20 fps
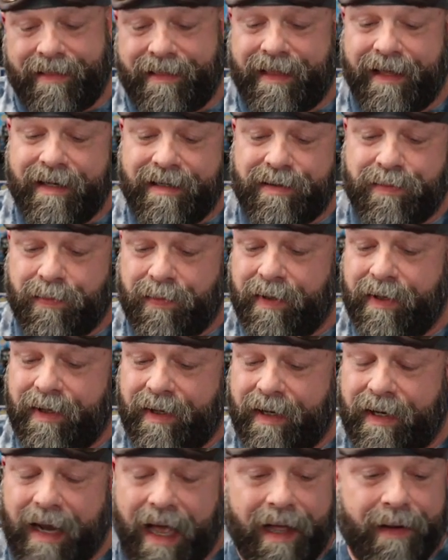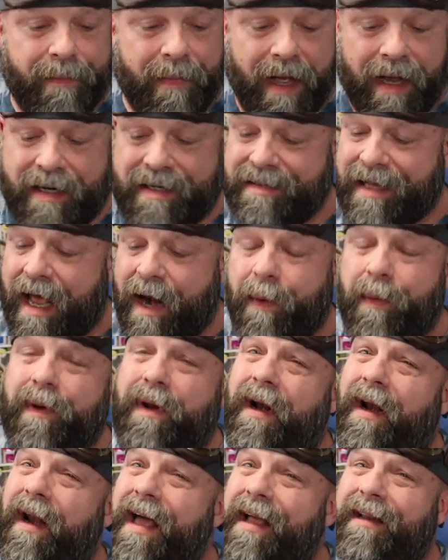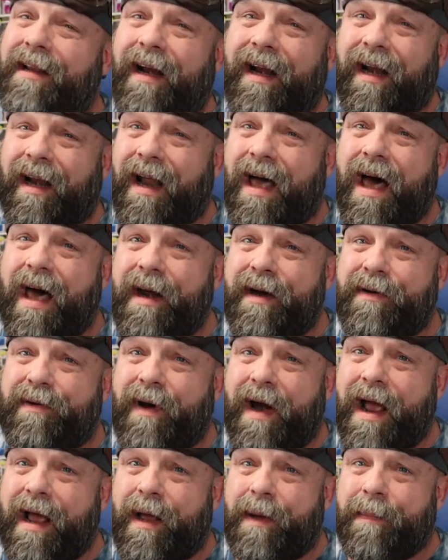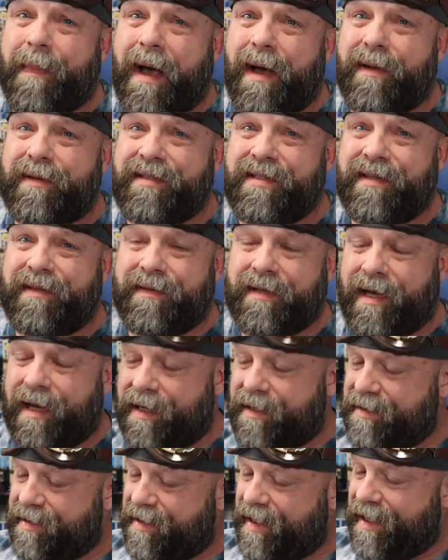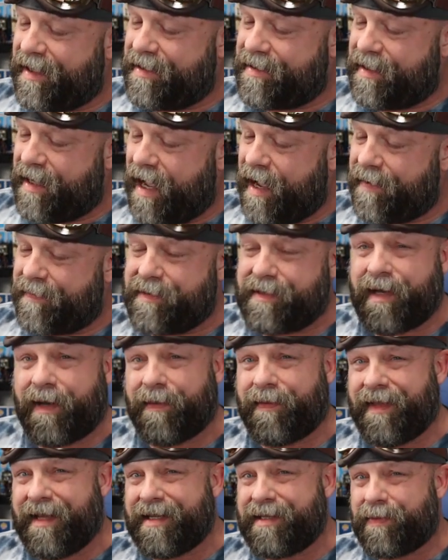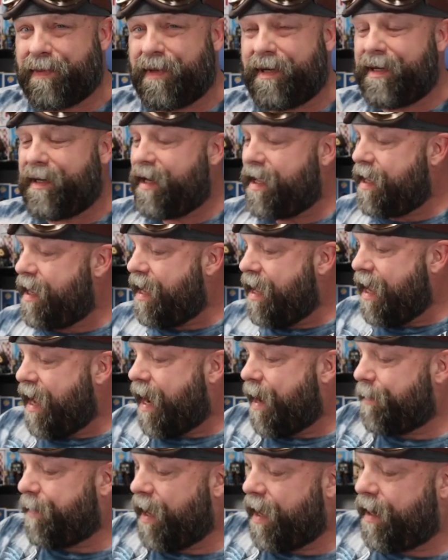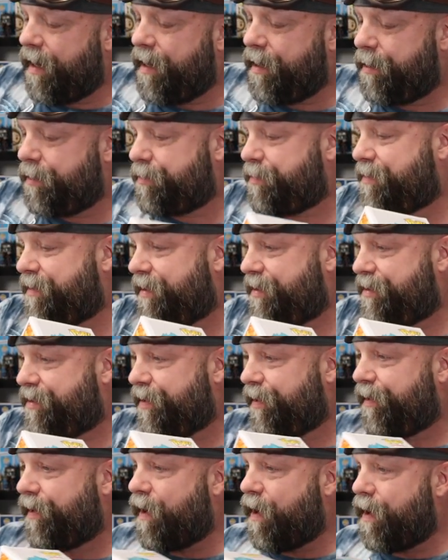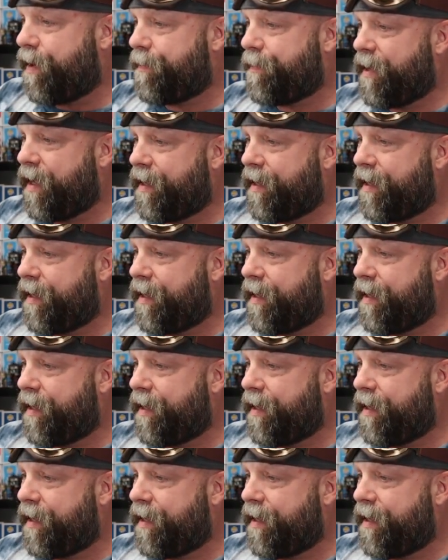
this one. I'm not because I don't collect a lot of Dragon Ball uh, Z stuff, so this one I'm not 100% sure on.